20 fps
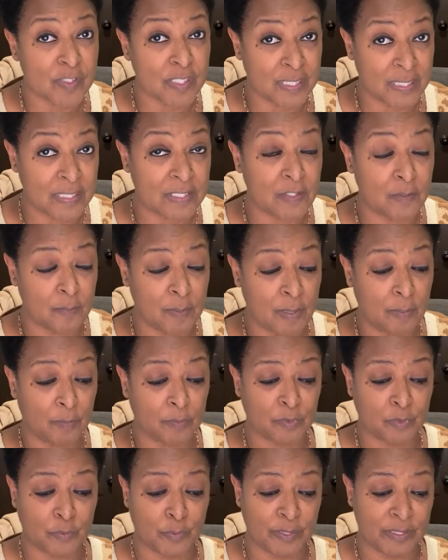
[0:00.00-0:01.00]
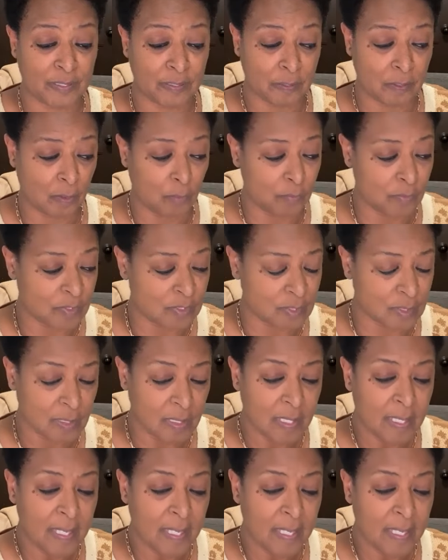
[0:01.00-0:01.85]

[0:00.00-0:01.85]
They need to be able to read the notes.